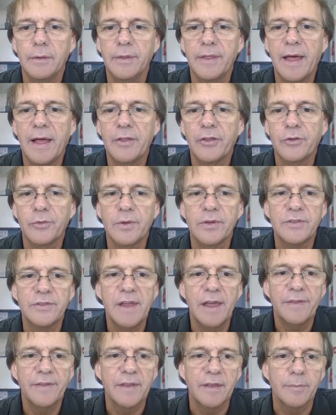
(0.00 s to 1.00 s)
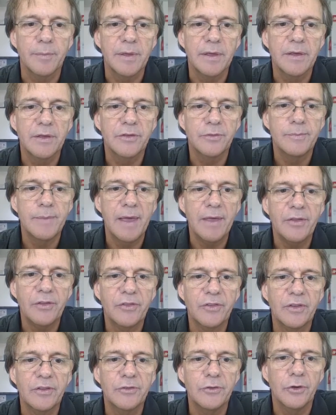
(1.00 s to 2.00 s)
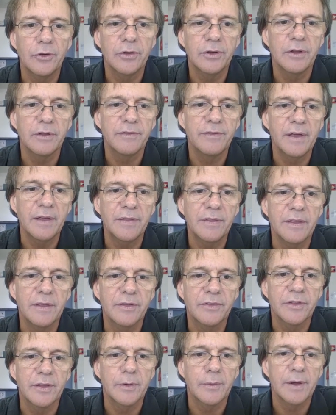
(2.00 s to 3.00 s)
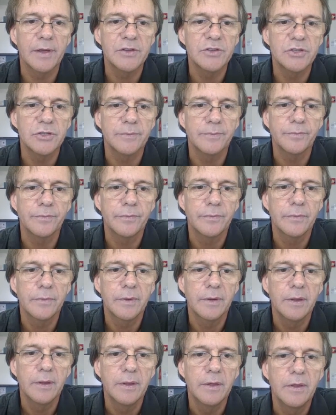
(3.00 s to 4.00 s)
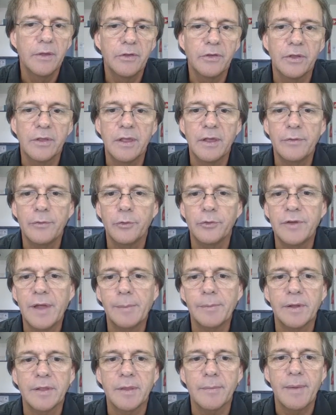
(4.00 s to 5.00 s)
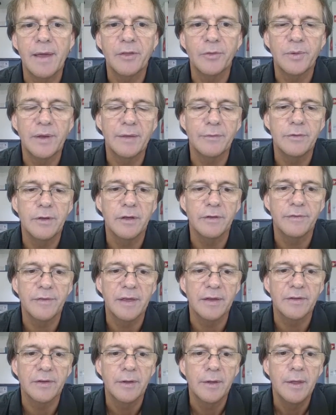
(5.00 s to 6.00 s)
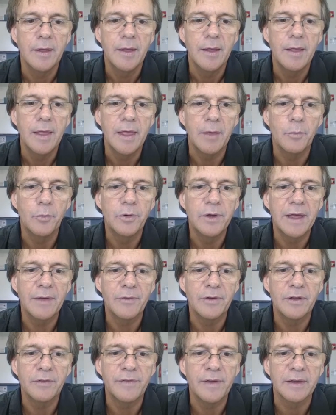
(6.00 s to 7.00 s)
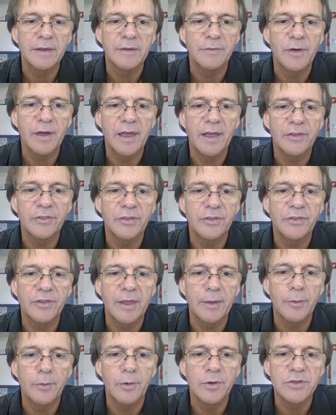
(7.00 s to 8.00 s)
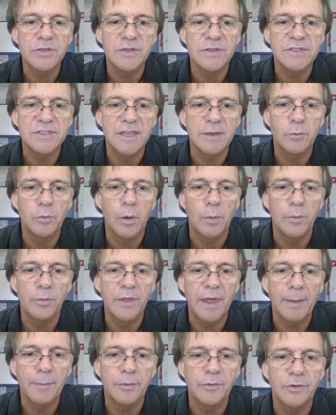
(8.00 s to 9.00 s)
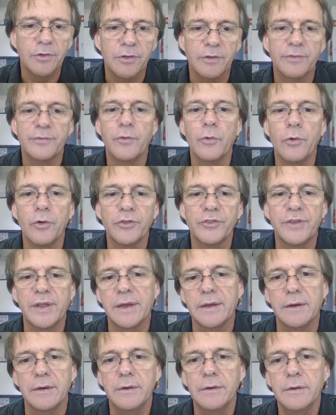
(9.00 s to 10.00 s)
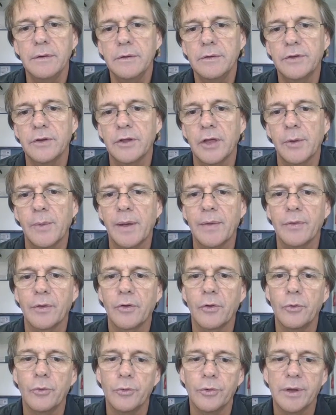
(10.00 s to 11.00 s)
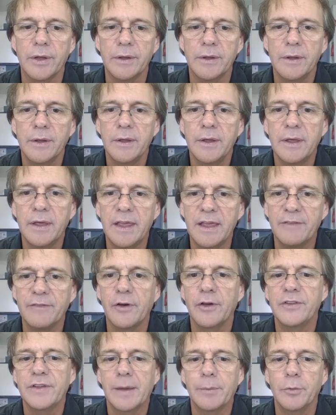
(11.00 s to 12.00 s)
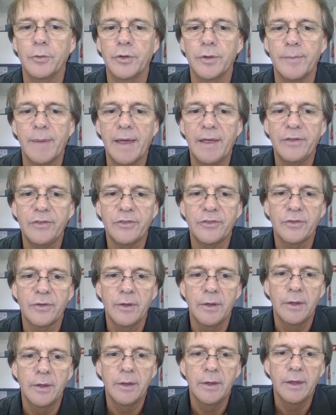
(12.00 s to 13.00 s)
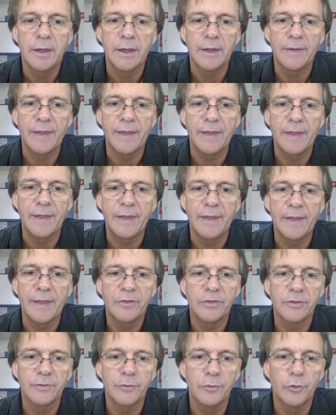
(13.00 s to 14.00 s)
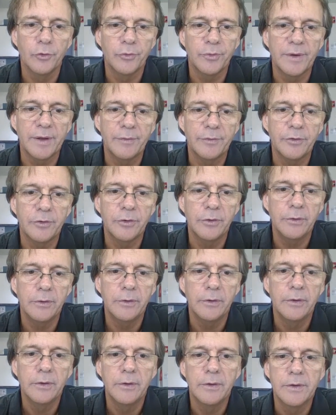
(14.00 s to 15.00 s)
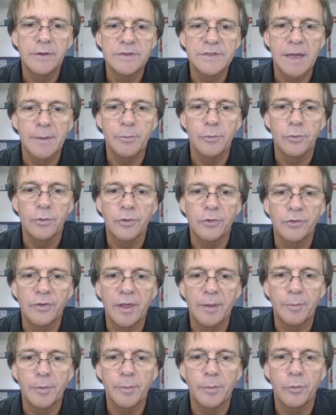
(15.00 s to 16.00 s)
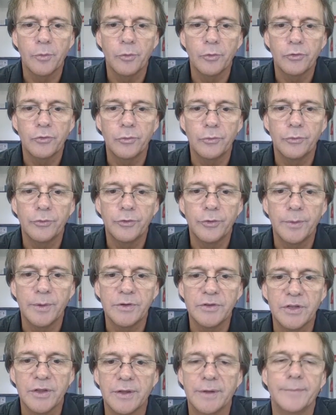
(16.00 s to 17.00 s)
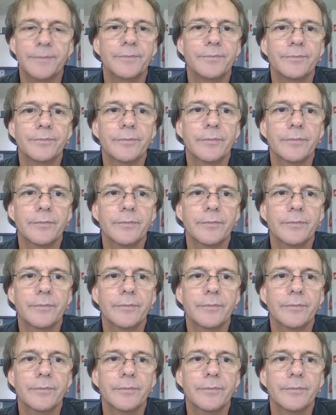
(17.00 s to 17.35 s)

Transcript: Well, the answer is nothing, because mass is not going to affect the acceleration. So therefore, doubling the mass would have no effect. It would have an effect if I asked the same question and said, what would happen to the force needed to go around the corner if I doubled the mass? In that case, the force would have to double, because they're proportional to each other.